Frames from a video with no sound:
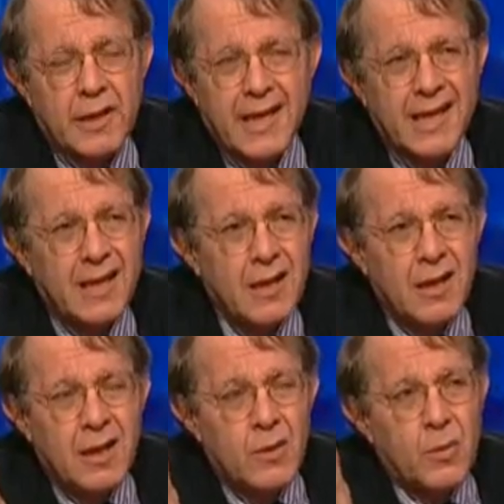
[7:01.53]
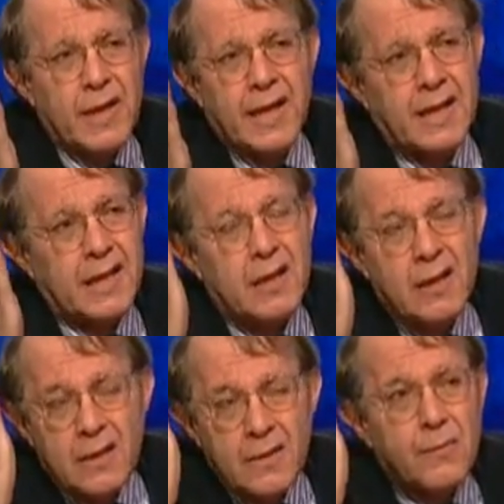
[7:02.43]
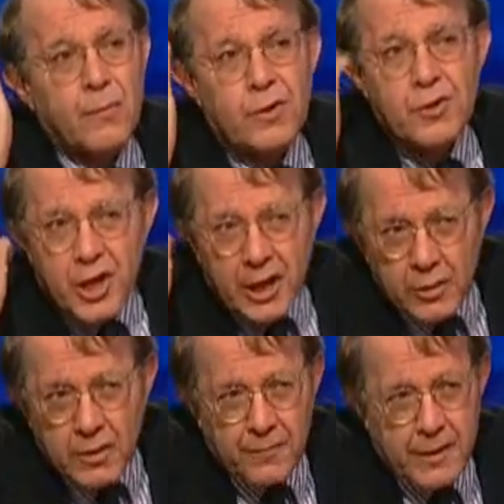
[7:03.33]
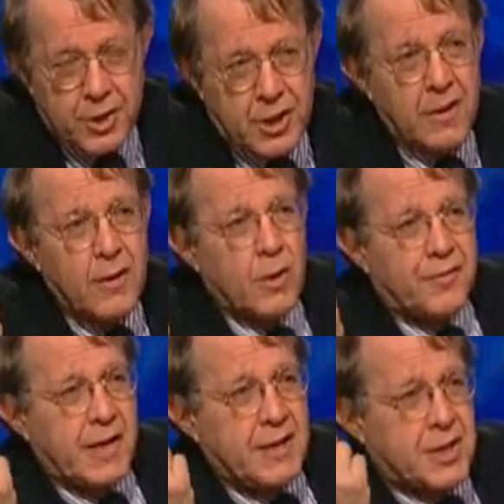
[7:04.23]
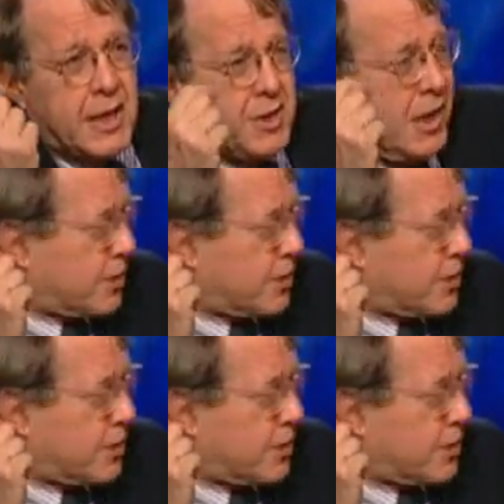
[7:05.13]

with any genuine vision. What they say is